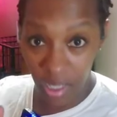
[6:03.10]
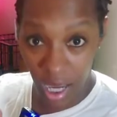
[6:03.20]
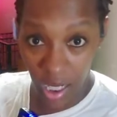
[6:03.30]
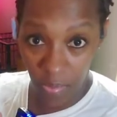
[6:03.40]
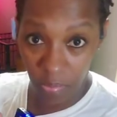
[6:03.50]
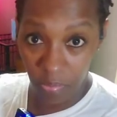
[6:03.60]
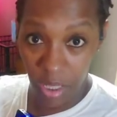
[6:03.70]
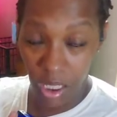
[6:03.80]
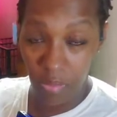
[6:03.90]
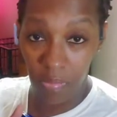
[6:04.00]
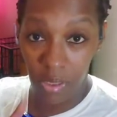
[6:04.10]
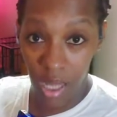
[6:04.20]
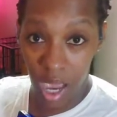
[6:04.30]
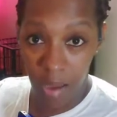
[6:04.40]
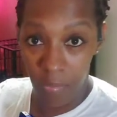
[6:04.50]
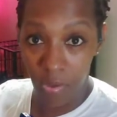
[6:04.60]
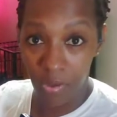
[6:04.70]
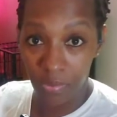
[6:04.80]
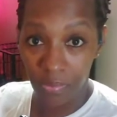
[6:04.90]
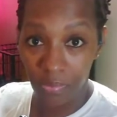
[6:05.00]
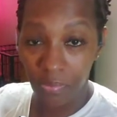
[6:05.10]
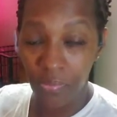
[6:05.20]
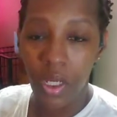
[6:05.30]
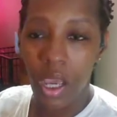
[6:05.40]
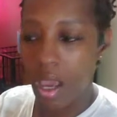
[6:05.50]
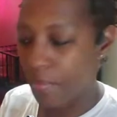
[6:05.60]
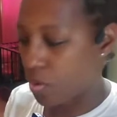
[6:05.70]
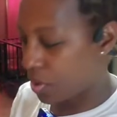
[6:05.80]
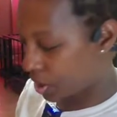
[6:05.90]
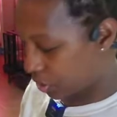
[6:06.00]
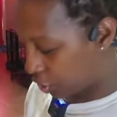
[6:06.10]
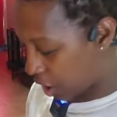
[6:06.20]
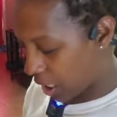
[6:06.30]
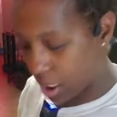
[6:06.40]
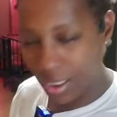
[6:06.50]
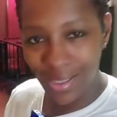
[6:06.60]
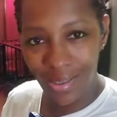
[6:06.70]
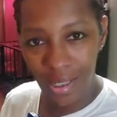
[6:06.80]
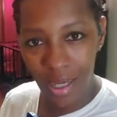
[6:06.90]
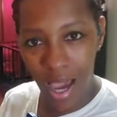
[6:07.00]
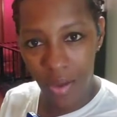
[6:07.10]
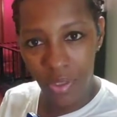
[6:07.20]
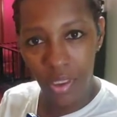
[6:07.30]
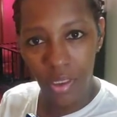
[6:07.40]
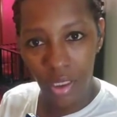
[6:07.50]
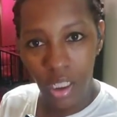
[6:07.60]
8-minute timer, I'm going to check and see how the